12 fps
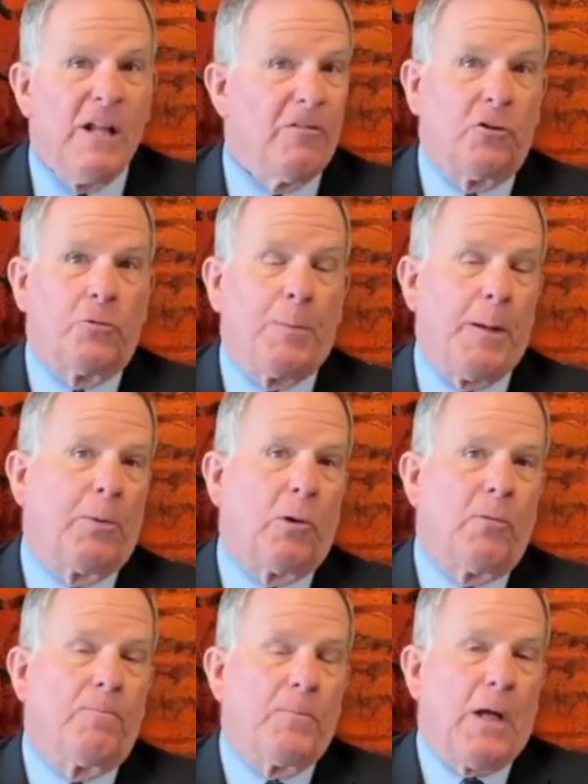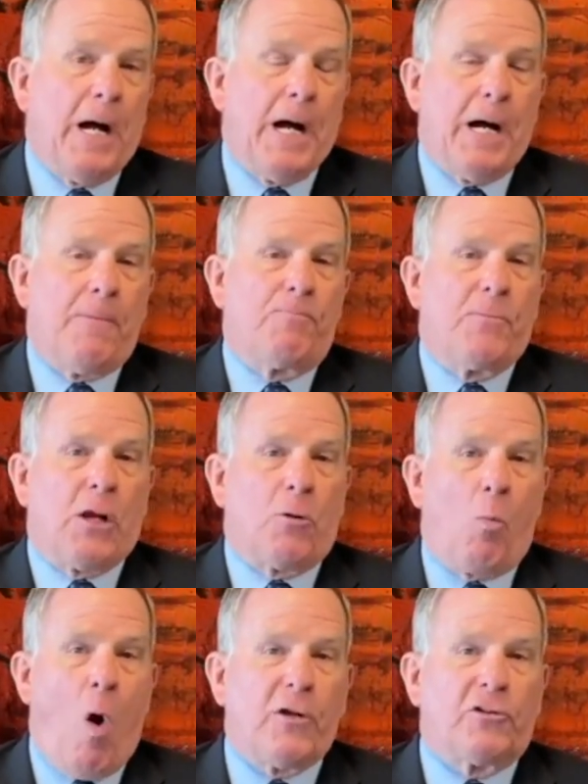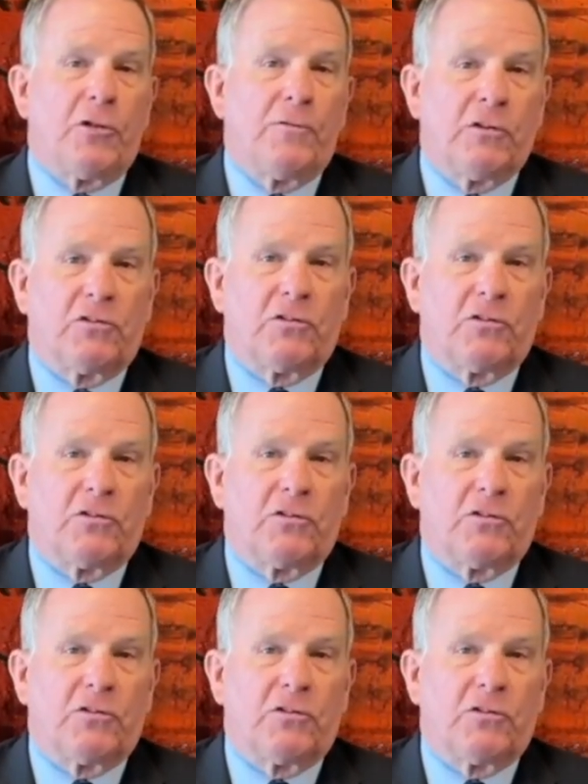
There's people that are watching this